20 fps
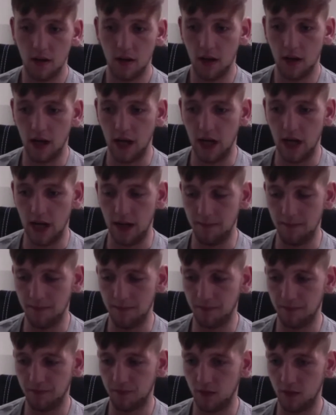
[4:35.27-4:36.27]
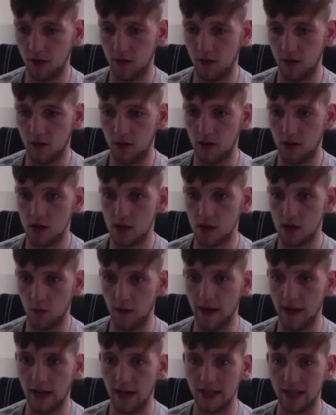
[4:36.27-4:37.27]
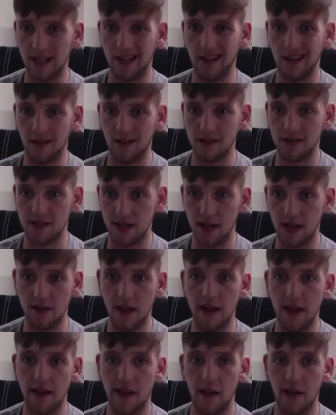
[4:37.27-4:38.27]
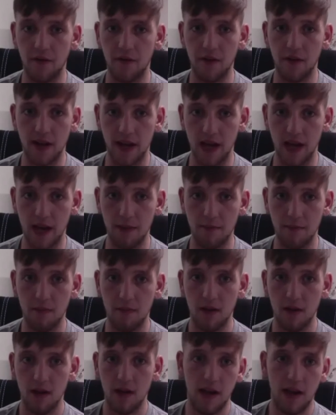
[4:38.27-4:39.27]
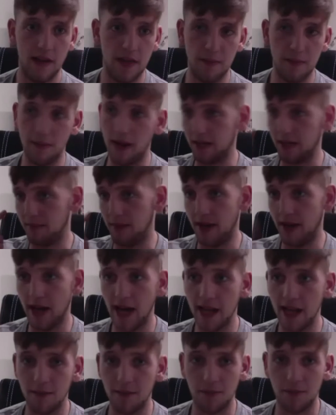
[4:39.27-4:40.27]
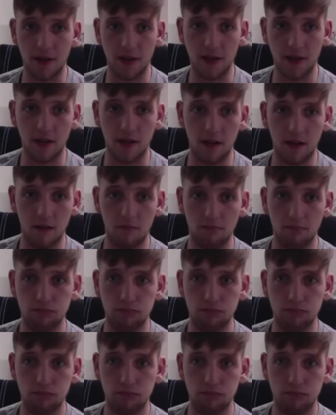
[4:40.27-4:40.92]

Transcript: So when I kind of said, yeah, I'll fight him, in the back of my head, I'm thinking,